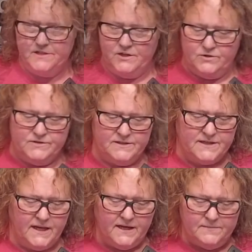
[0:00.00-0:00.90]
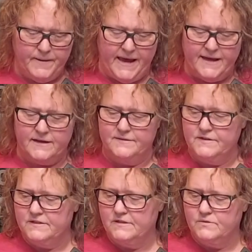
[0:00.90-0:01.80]
to use is a heat pack, and
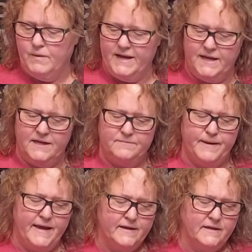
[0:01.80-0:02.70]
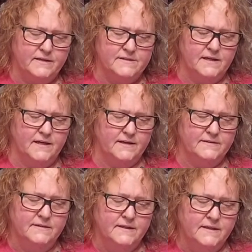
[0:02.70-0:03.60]
this is my heat pack. It's a
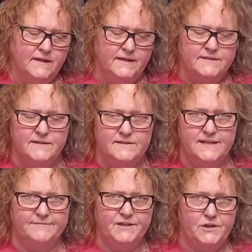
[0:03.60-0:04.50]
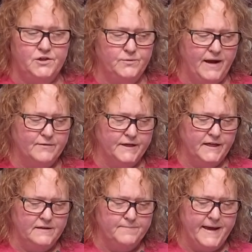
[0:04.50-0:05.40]
72-hour
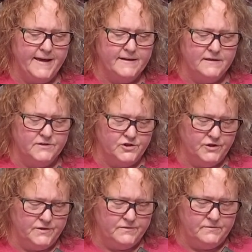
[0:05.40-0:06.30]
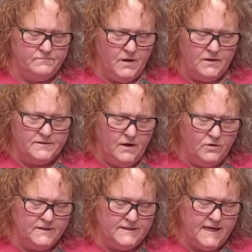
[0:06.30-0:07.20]
heat pack. It should
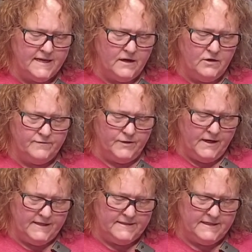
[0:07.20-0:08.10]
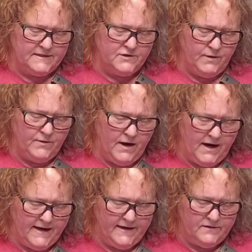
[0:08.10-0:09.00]
only take overnight to get to
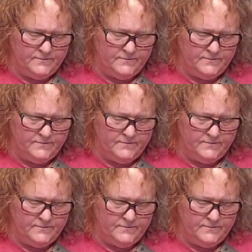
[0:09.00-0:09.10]
Ohio